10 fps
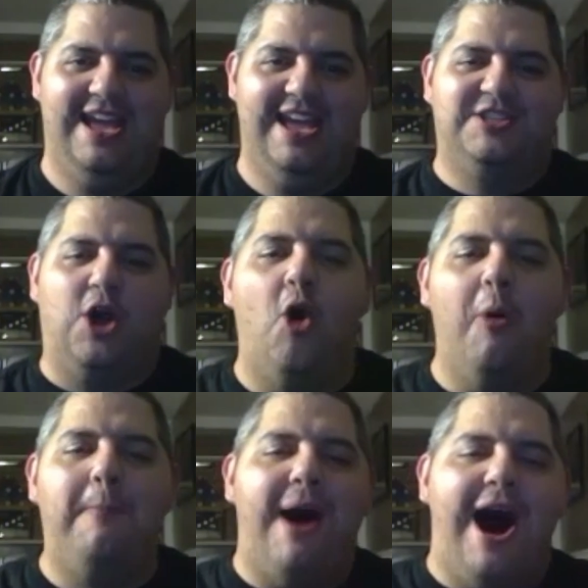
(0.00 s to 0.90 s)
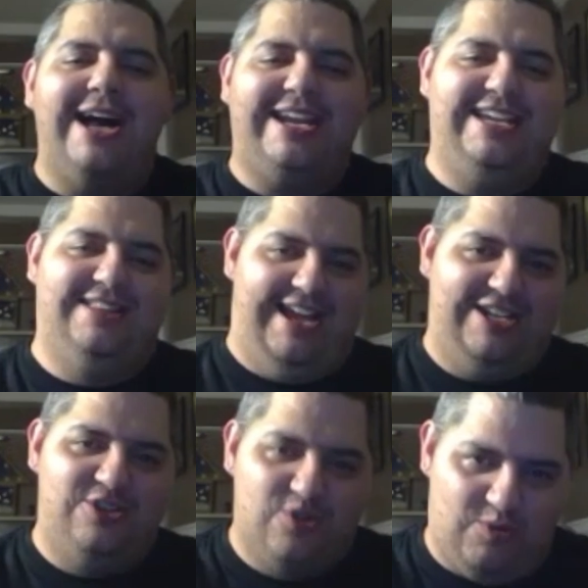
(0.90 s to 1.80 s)
his whole body
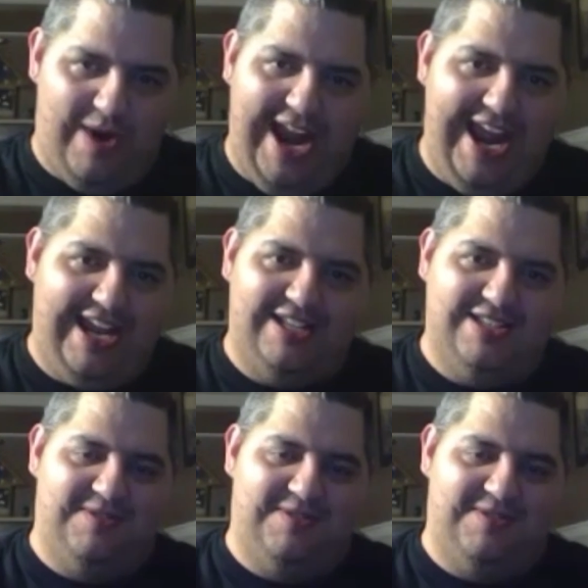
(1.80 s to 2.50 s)
like drains